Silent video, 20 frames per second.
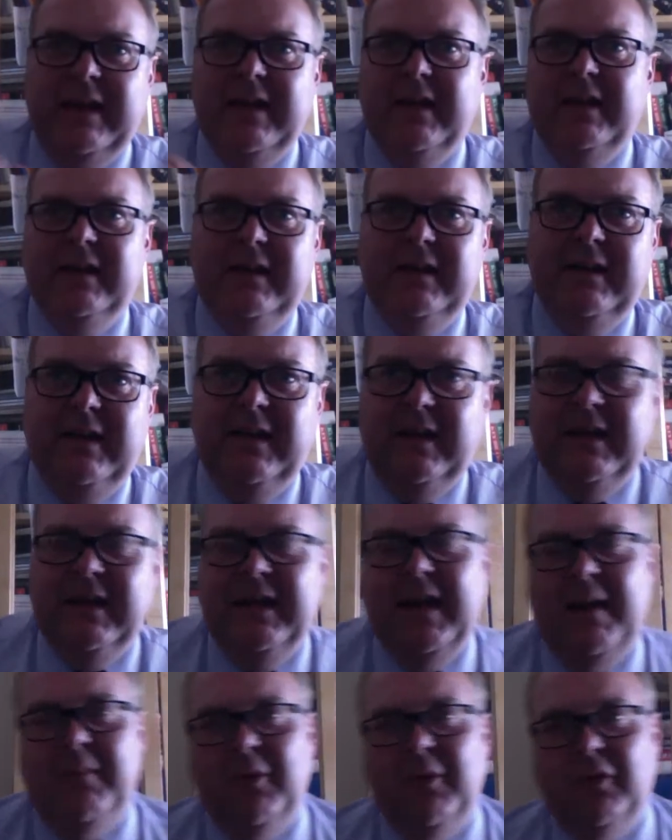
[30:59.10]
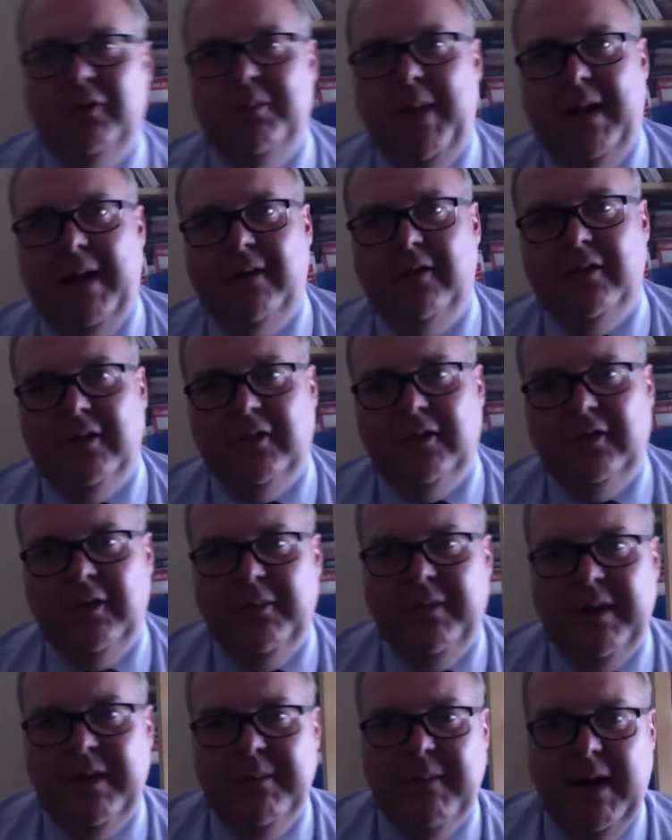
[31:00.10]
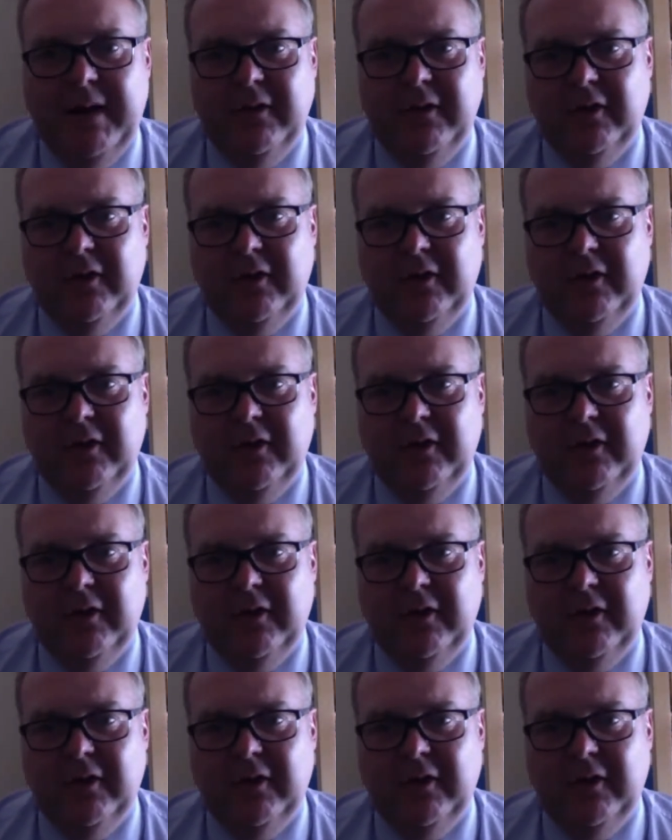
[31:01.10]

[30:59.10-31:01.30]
you can get much better at something by